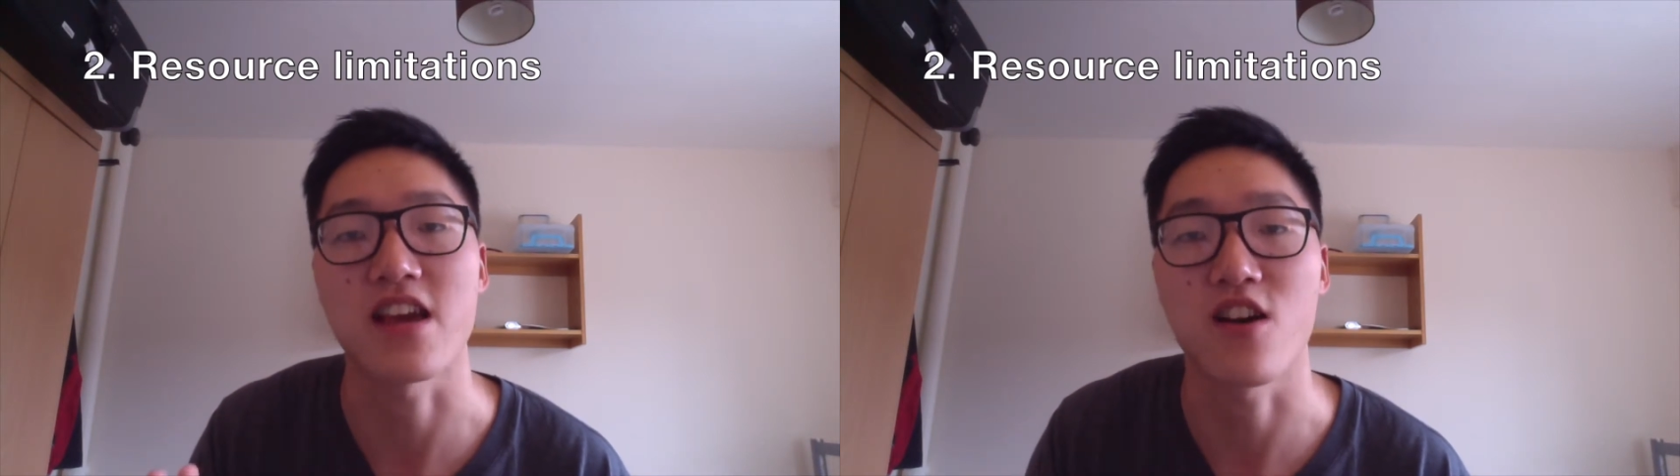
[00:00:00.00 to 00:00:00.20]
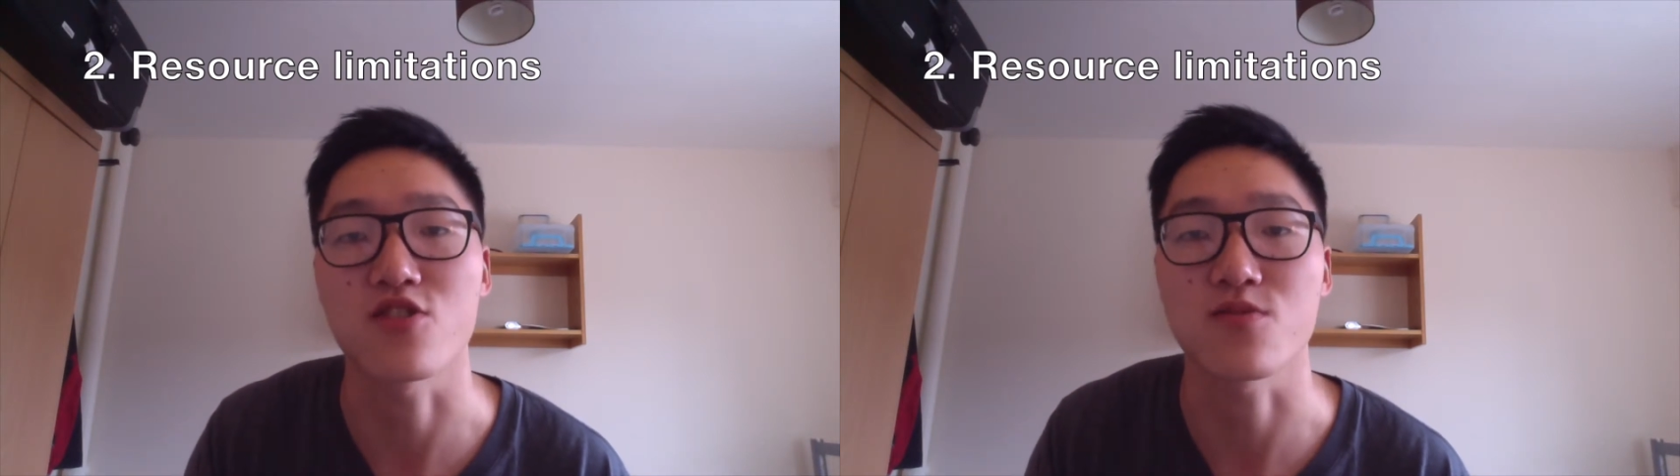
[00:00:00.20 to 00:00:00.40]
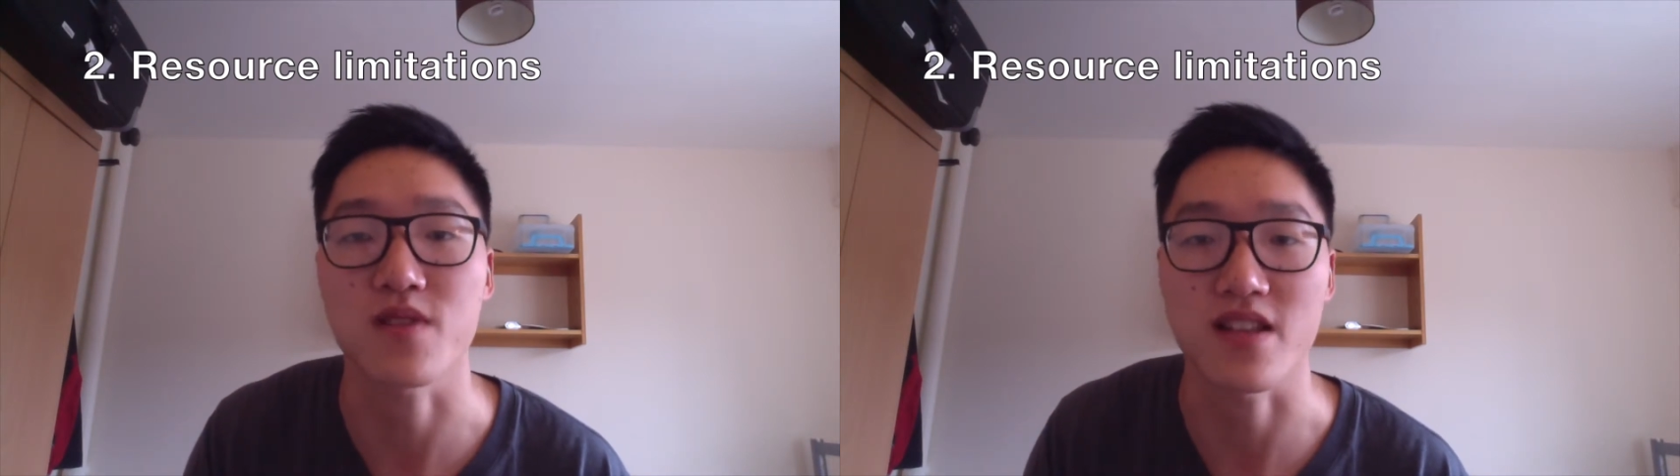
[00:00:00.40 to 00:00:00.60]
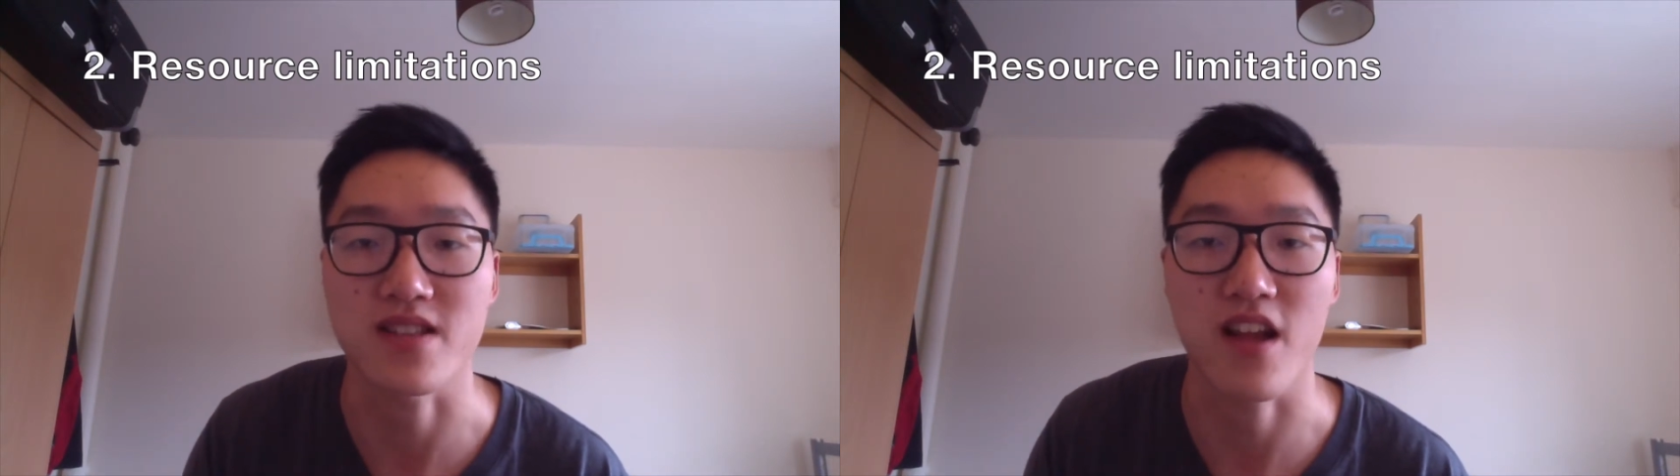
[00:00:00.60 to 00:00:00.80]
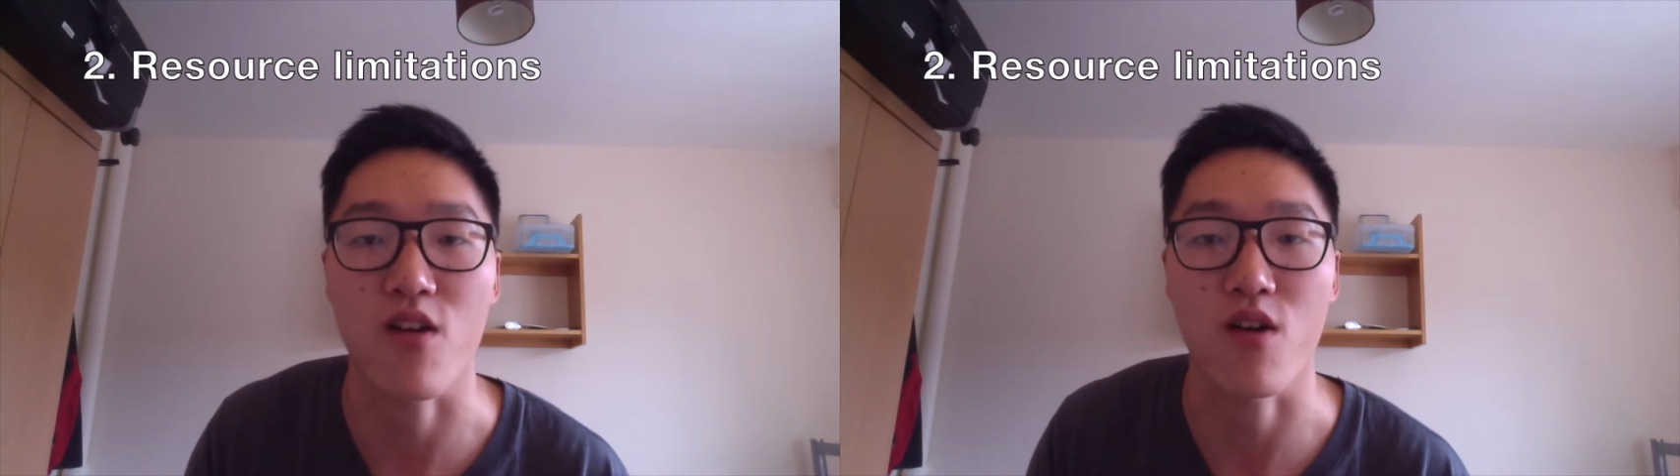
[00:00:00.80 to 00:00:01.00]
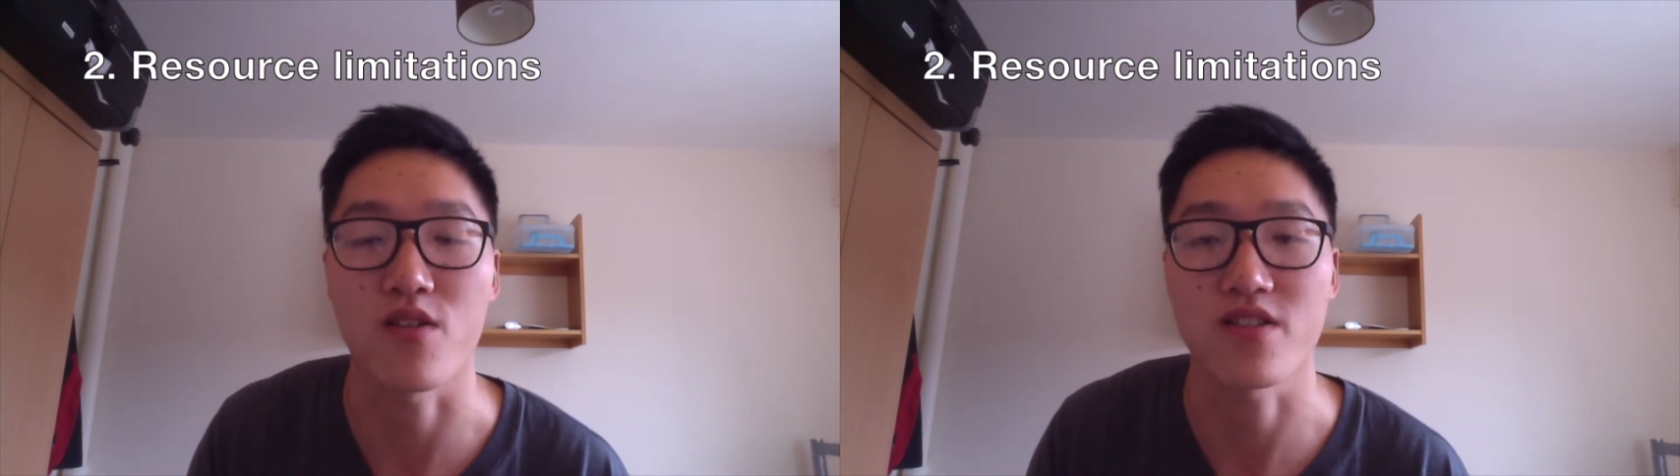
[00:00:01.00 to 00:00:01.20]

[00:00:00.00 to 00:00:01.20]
100% sterile.